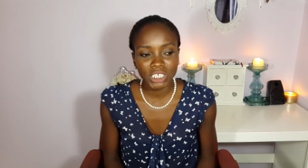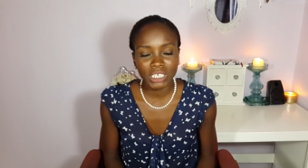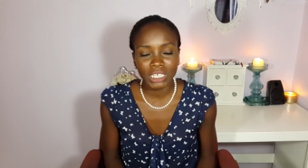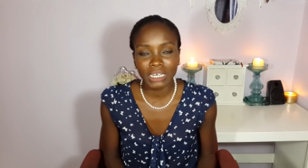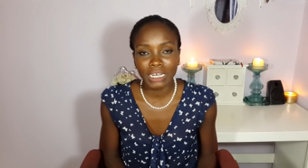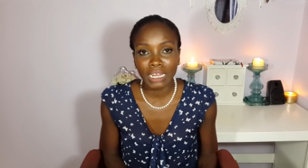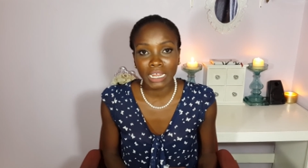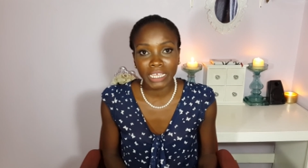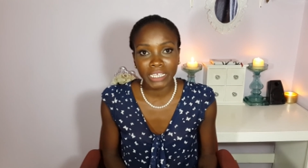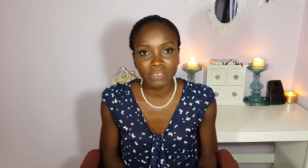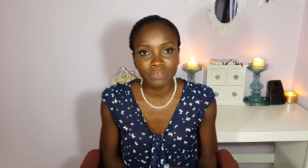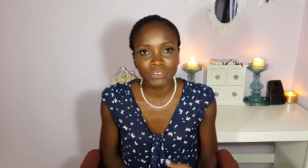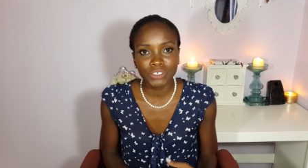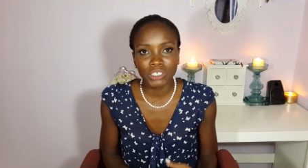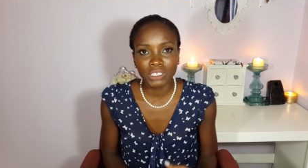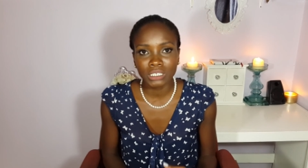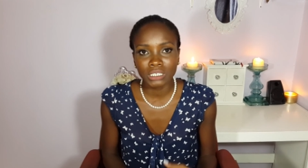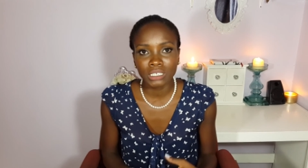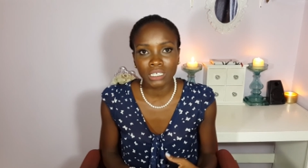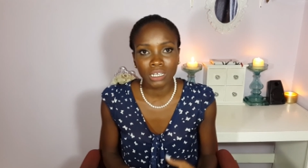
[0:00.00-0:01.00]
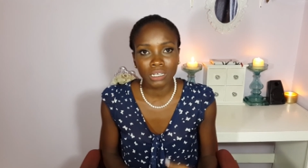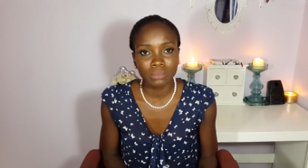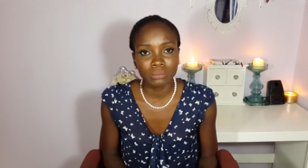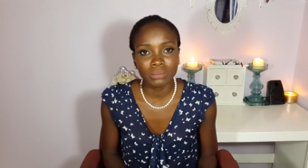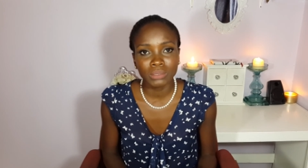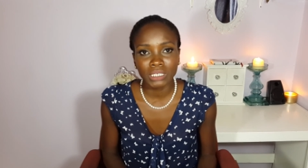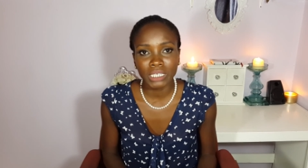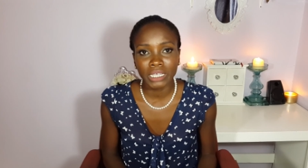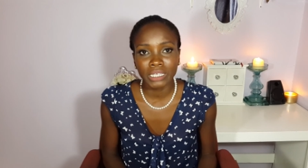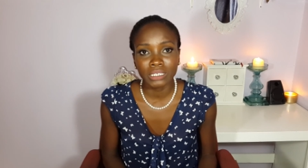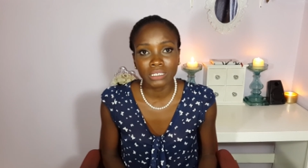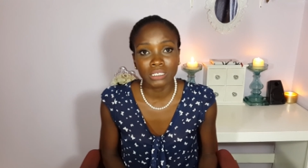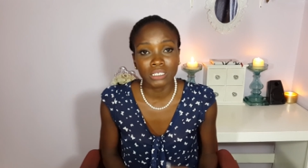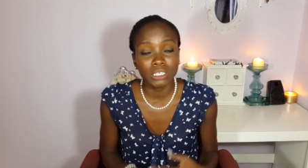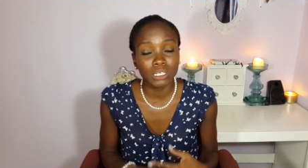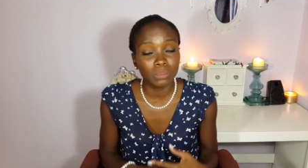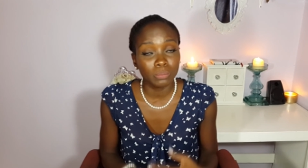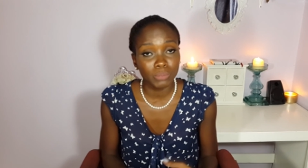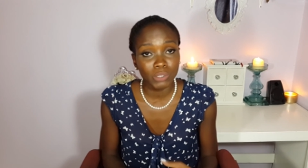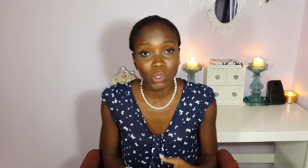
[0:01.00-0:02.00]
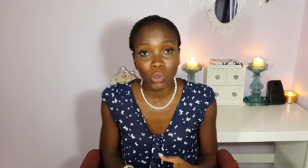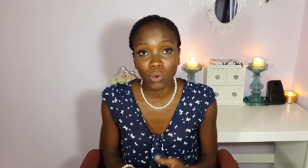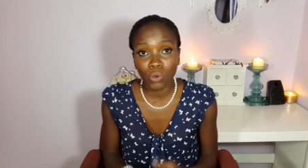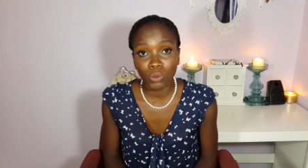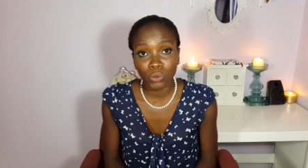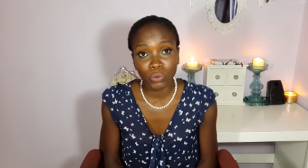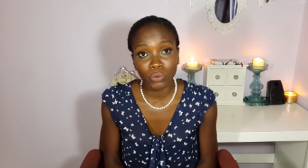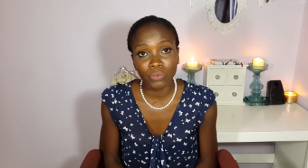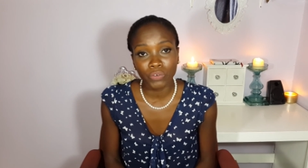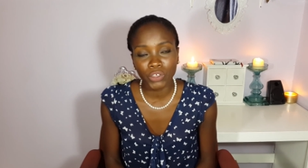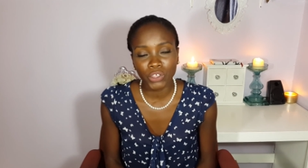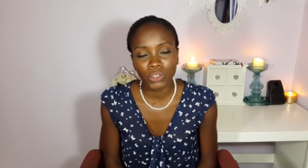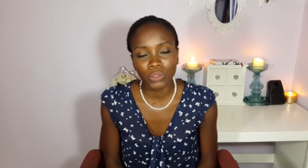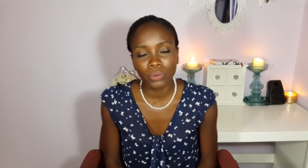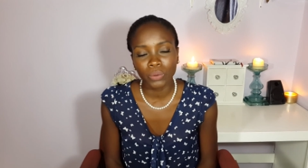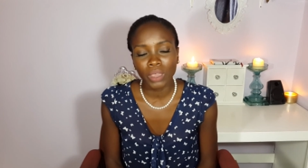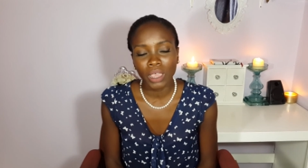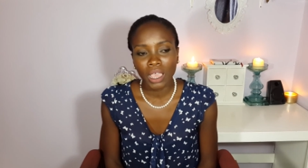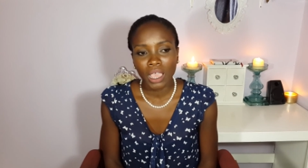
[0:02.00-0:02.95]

and life just comes and dumps all over you.